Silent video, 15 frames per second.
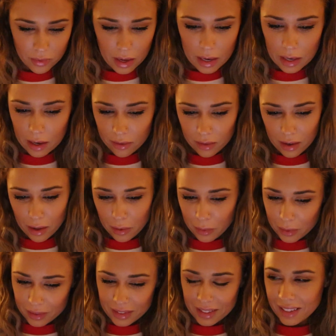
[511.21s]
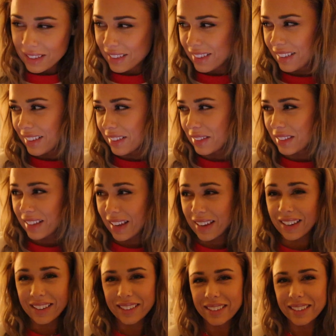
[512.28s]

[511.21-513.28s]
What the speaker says: Any of the other ones. I was like,